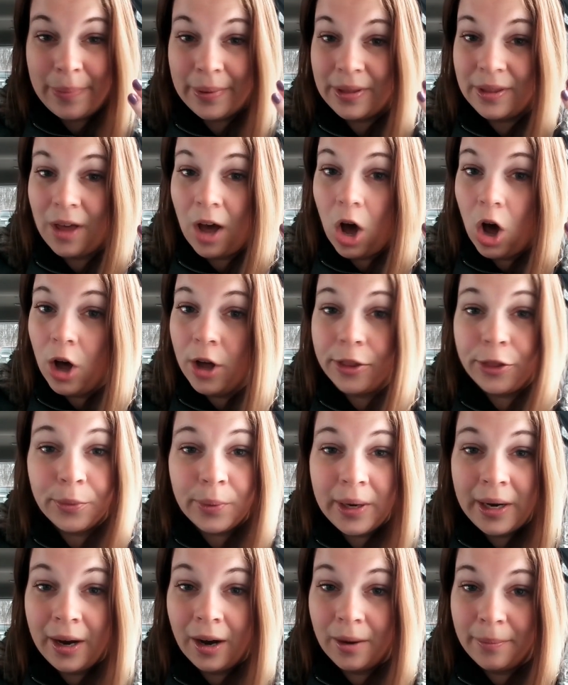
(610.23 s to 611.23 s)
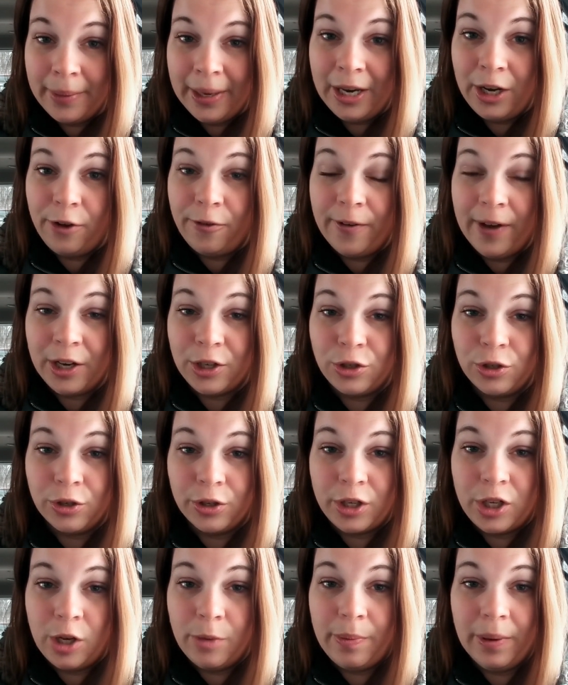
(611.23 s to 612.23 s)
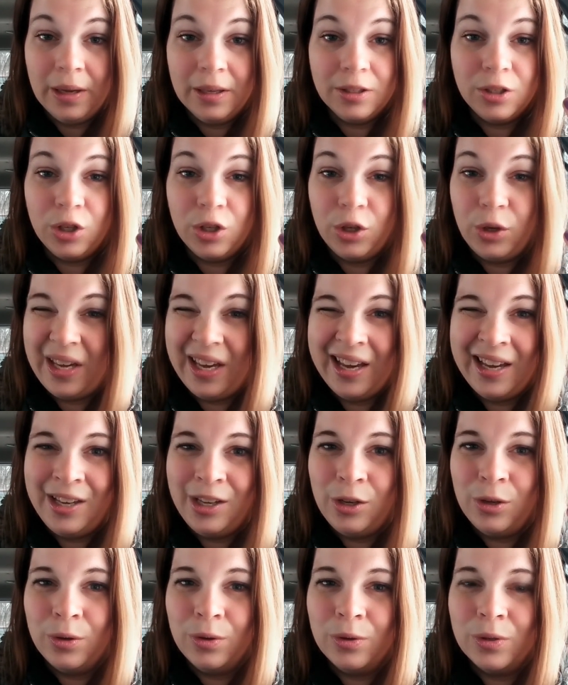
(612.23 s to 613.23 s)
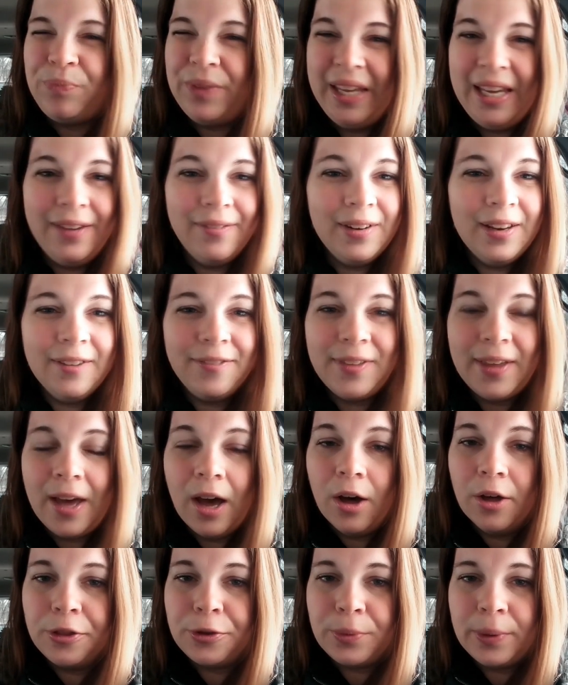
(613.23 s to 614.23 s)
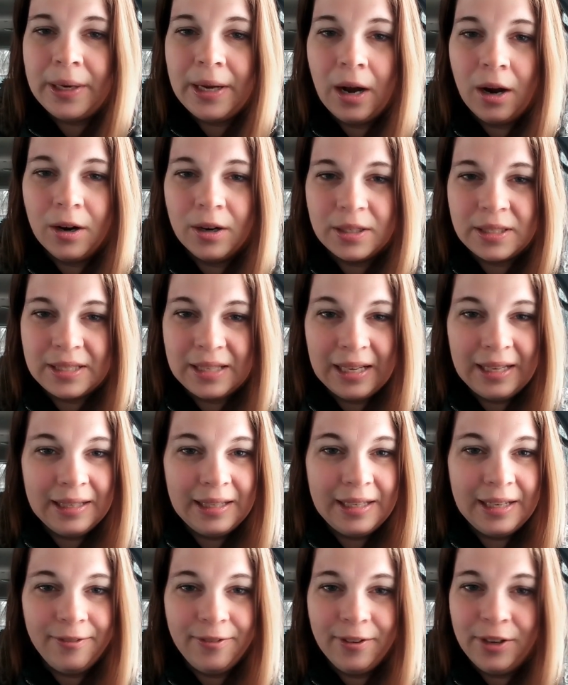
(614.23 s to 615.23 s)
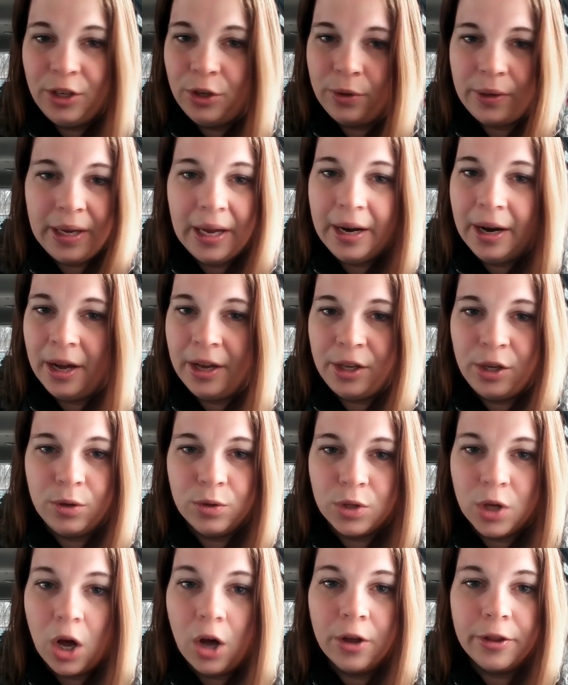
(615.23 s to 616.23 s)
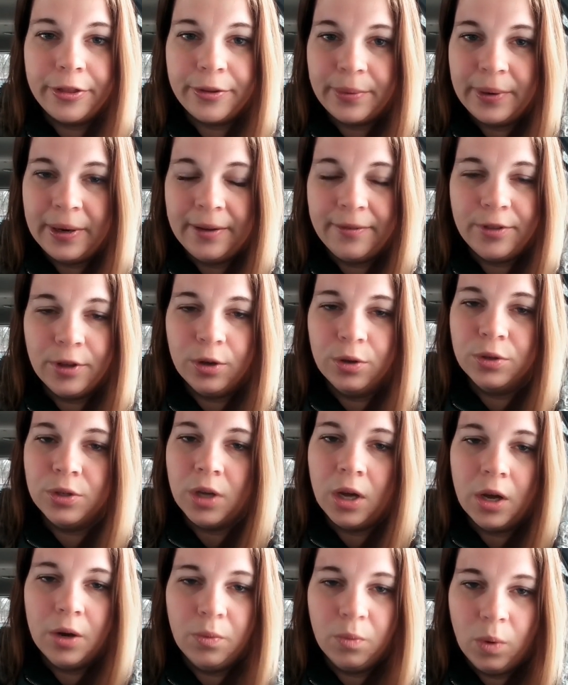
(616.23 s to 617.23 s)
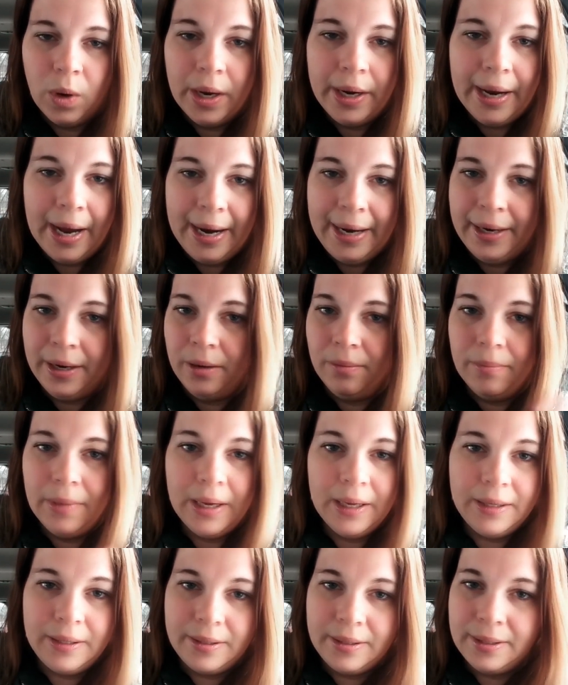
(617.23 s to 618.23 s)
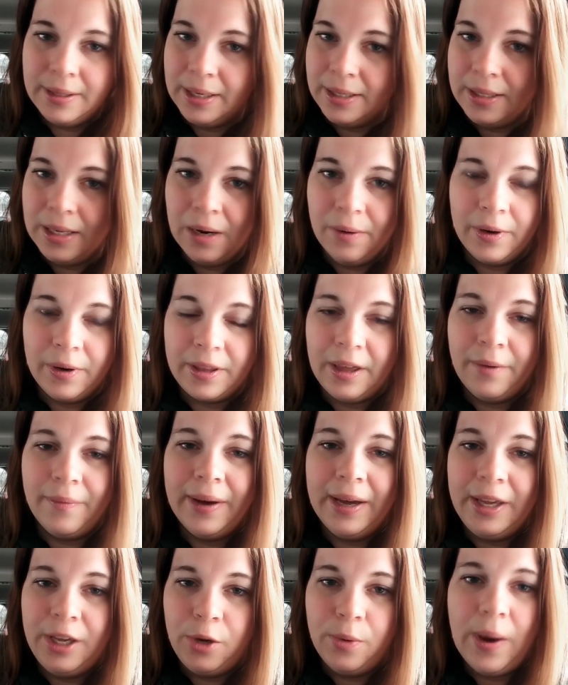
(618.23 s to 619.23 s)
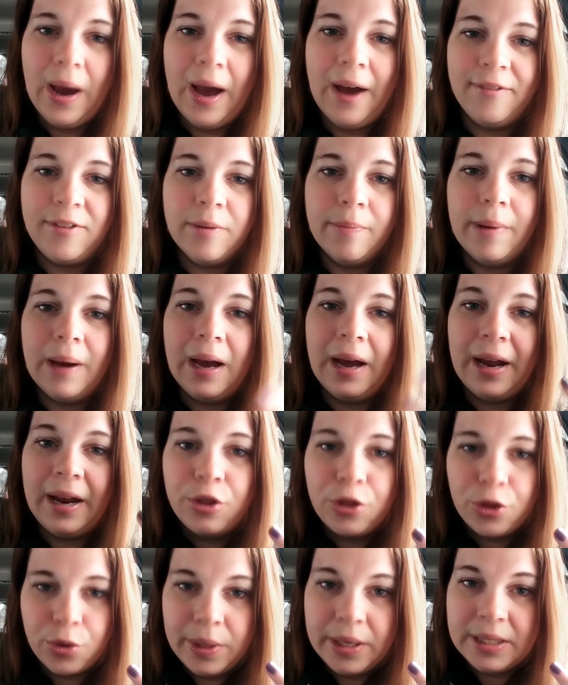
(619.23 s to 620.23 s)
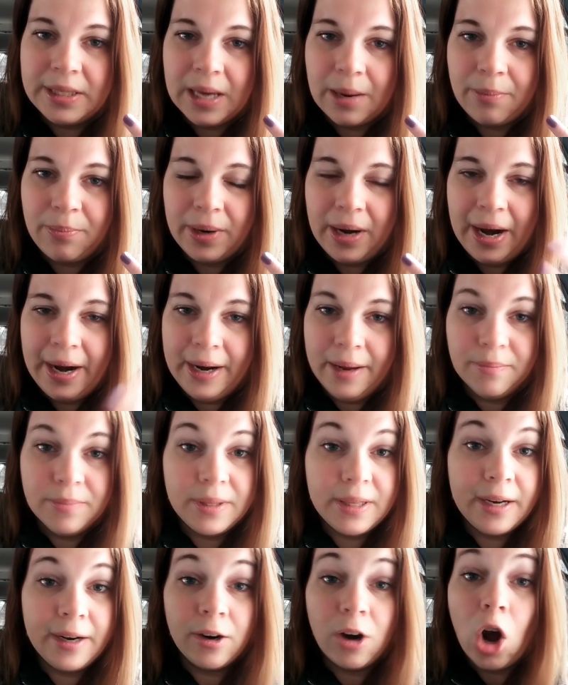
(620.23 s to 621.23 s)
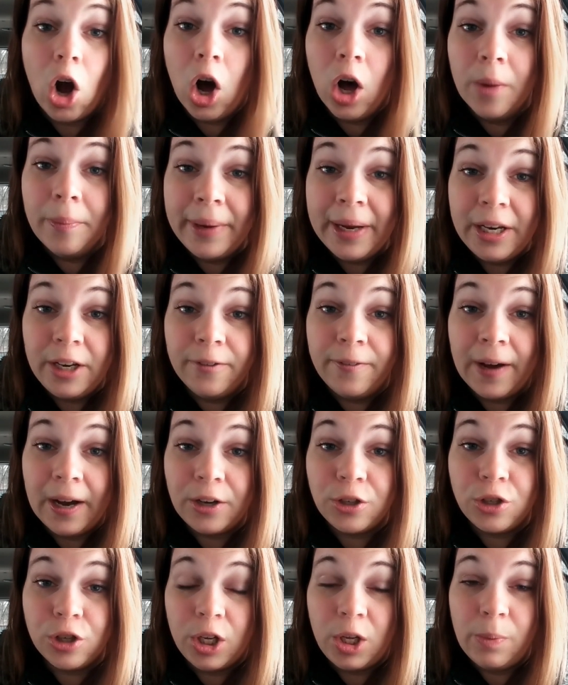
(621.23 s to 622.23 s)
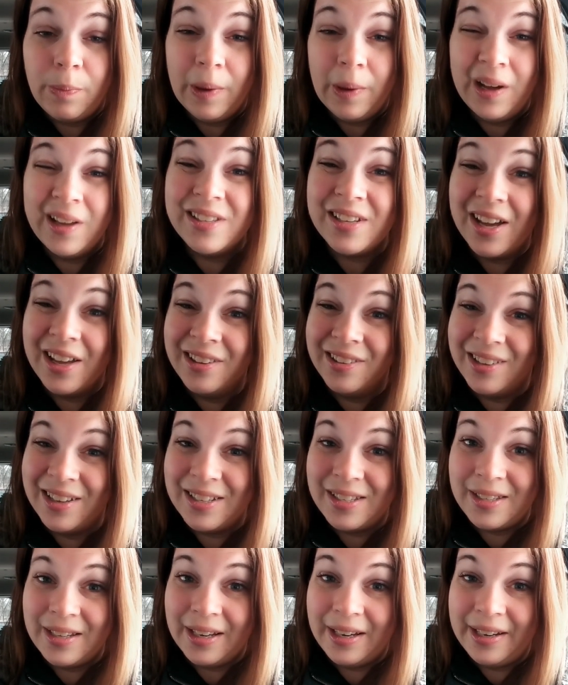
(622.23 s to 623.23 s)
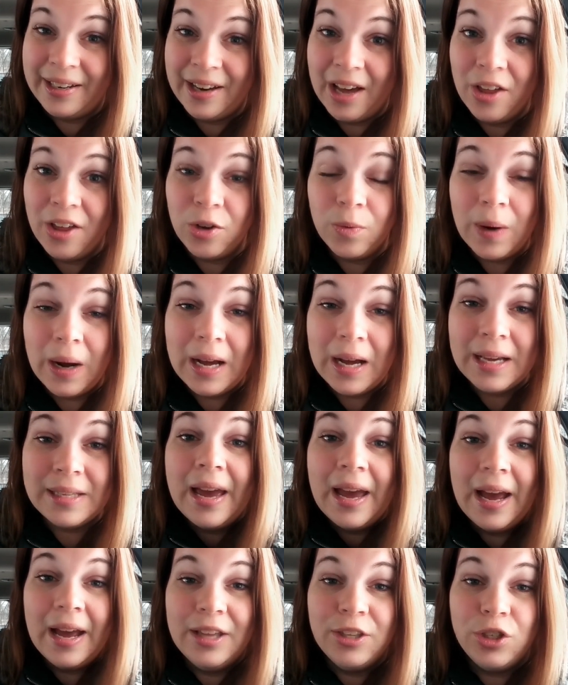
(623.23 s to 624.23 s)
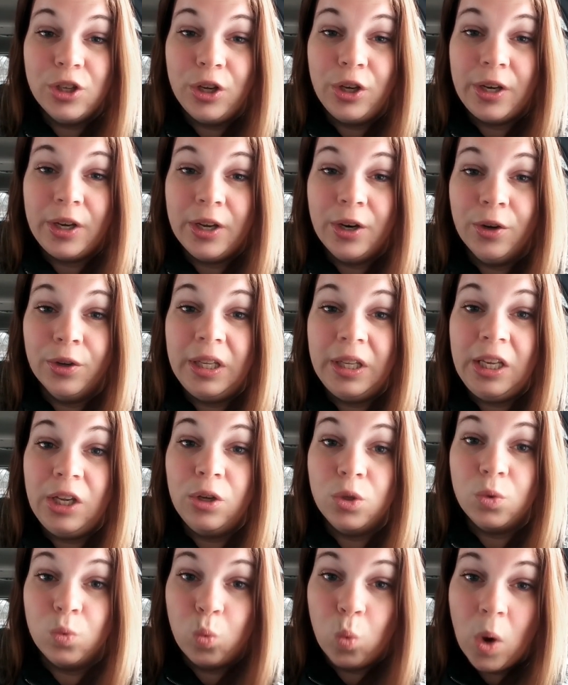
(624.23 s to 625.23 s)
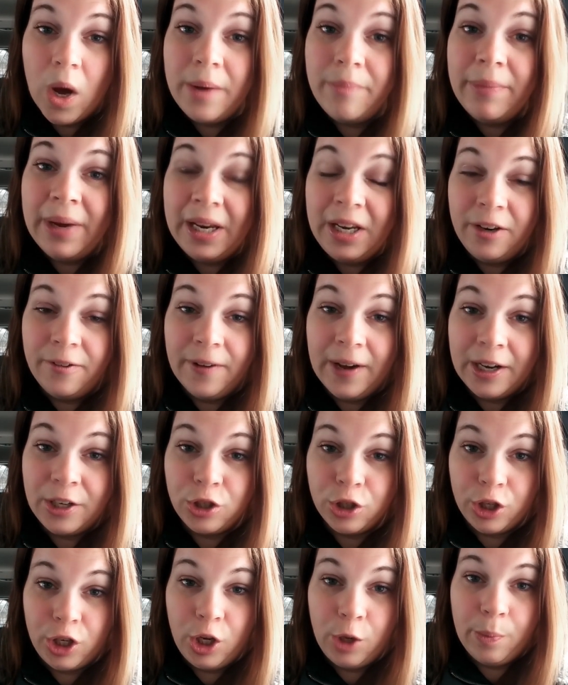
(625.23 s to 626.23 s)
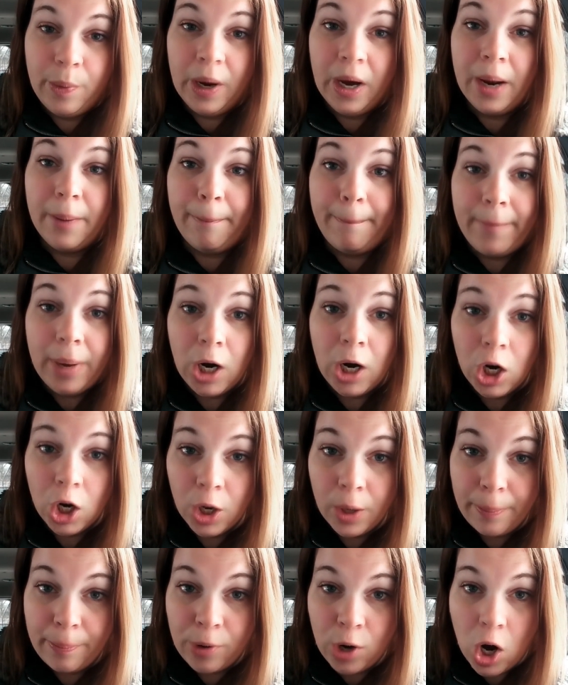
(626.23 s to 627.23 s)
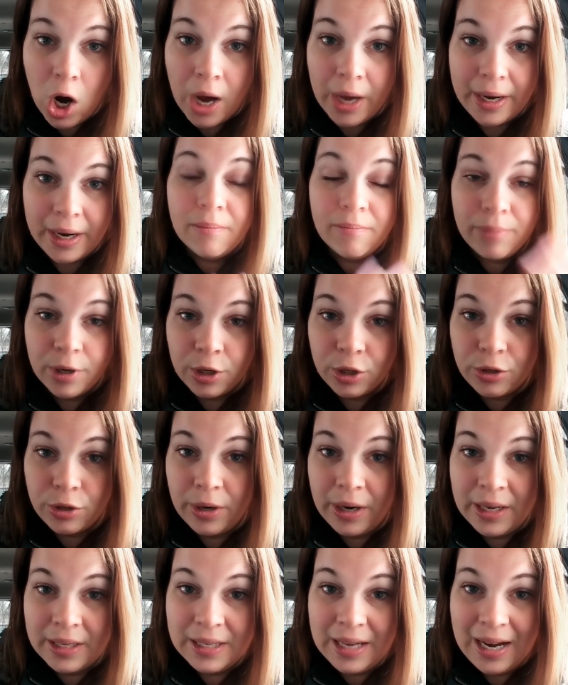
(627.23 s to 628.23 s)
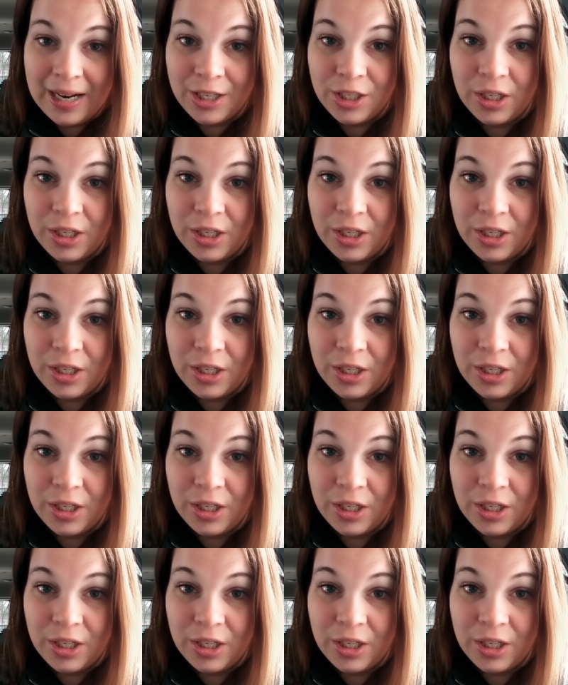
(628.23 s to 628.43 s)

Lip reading: All 3 are manufacturer coupons. So you can't use, even if they all 3 are slightly different, you cannot use all 3 of those on one item. It does not work that way. You have to buy 3 separate items. They are all manufacturer coupons unless stated otherwise. And so you can only use 1 manufacturer coupon per product per transaction.